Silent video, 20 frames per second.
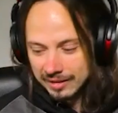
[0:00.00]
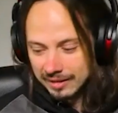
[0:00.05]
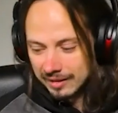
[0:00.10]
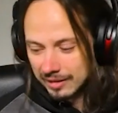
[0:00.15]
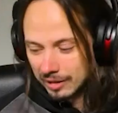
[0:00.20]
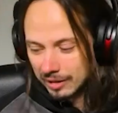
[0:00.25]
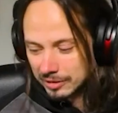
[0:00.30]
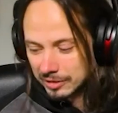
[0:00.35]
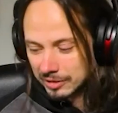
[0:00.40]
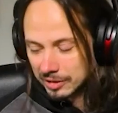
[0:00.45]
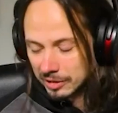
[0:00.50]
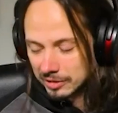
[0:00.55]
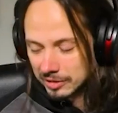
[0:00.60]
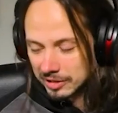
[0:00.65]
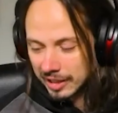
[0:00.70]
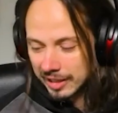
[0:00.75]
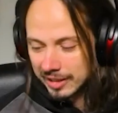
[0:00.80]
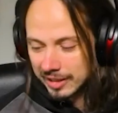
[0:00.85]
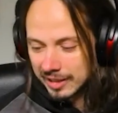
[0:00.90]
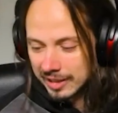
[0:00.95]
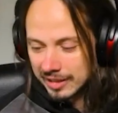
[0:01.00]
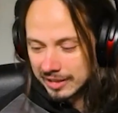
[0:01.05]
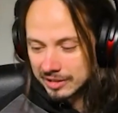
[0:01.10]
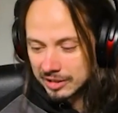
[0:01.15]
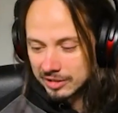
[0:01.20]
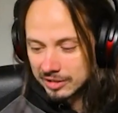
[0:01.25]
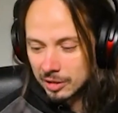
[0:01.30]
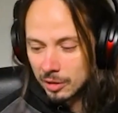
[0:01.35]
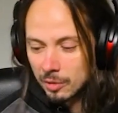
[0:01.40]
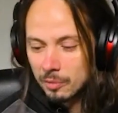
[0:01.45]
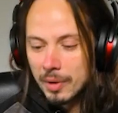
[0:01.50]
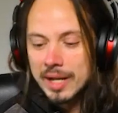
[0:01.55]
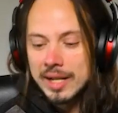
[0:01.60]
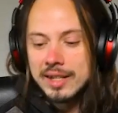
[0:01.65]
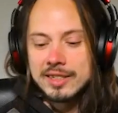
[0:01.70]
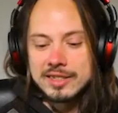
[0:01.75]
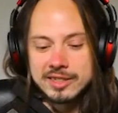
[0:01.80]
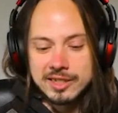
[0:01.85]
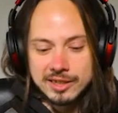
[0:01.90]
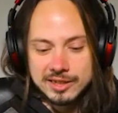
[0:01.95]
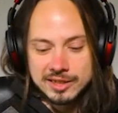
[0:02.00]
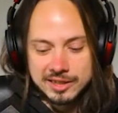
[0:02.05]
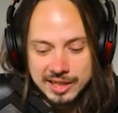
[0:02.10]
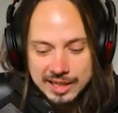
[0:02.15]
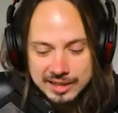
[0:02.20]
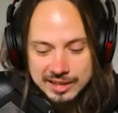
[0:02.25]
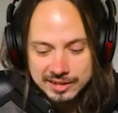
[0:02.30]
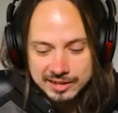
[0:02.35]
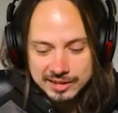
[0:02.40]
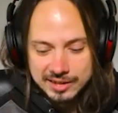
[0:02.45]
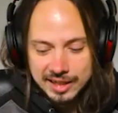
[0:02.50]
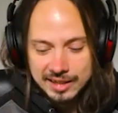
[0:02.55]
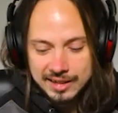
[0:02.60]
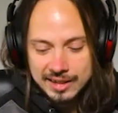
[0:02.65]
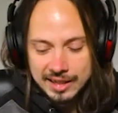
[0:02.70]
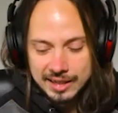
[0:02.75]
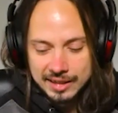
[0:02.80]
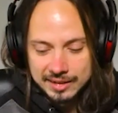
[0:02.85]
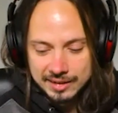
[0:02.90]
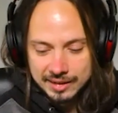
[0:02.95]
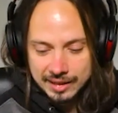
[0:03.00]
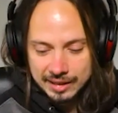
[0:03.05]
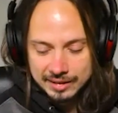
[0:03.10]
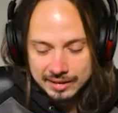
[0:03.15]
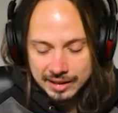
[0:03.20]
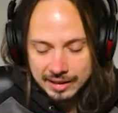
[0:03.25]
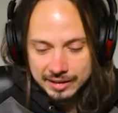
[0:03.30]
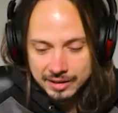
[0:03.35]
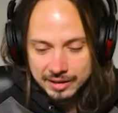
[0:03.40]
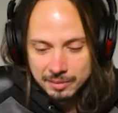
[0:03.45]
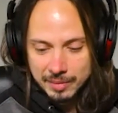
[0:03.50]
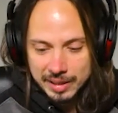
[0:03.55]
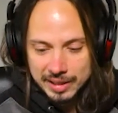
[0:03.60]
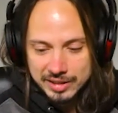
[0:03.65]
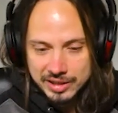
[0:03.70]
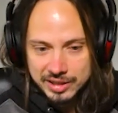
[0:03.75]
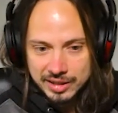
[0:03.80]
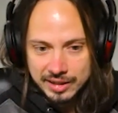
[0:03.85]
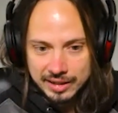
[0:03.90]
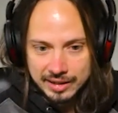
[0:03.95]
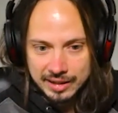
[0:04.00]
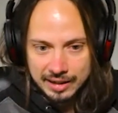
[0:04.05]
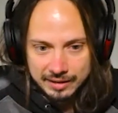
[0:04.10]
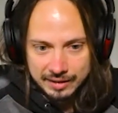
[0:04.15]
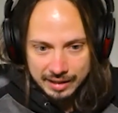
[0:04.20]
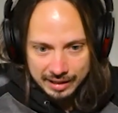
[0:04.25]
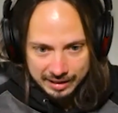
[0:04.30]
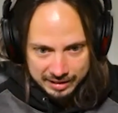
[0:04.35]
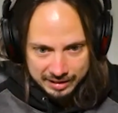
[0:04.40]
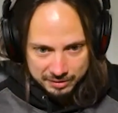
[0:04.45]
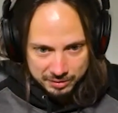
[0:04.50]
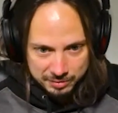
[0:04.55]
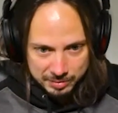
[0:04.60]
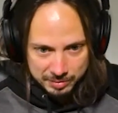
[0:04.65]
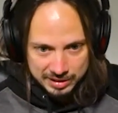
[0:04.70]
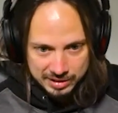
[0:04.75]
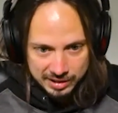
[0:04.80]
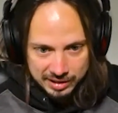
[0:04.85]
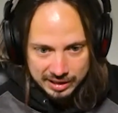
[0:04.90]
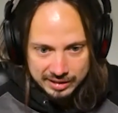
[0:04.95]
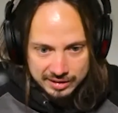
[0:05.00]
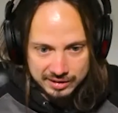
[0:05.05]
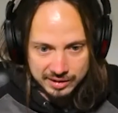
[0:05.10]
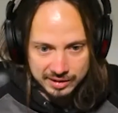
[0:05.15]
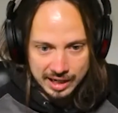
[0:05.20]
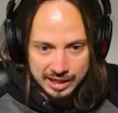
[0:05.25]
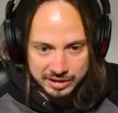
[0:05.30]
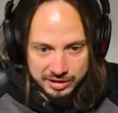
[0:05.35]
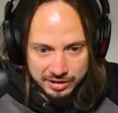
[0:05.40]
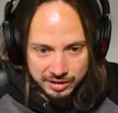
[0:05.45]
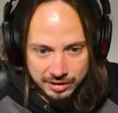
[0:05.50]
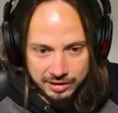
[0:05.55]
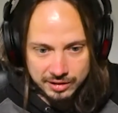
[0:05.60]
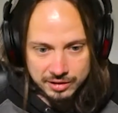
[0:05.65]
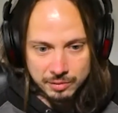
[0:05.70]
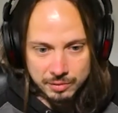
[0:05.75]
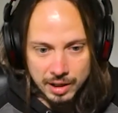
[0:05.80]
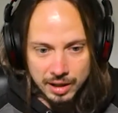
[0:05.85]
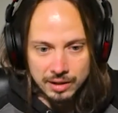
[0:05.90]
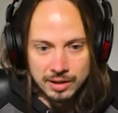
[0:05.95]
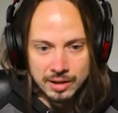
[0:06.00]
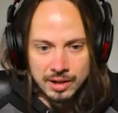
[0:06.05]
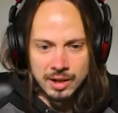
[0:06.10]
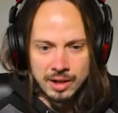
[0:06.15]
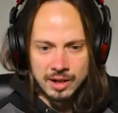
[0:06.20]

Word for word: those those ideas so so when the success did hit and, and you mentioned it and, and especially international as well